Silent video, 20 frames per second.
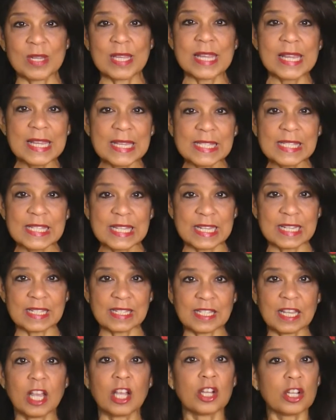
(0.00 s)
is this
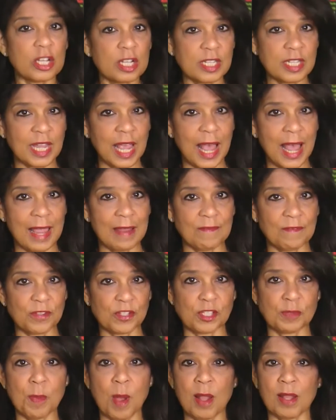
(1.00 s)
a good time for
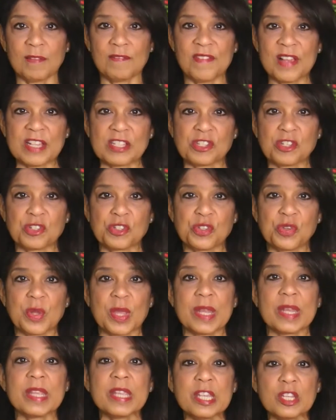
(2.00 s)
small investors to get
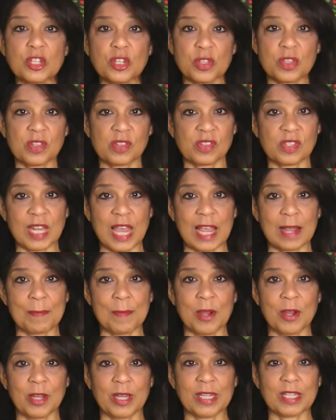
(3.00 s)
into the stock
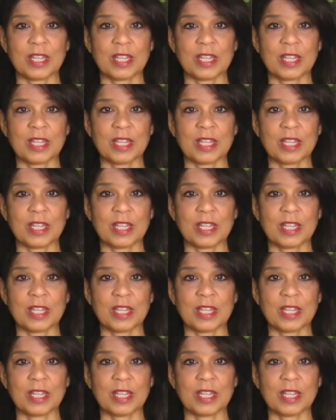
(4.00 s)
market?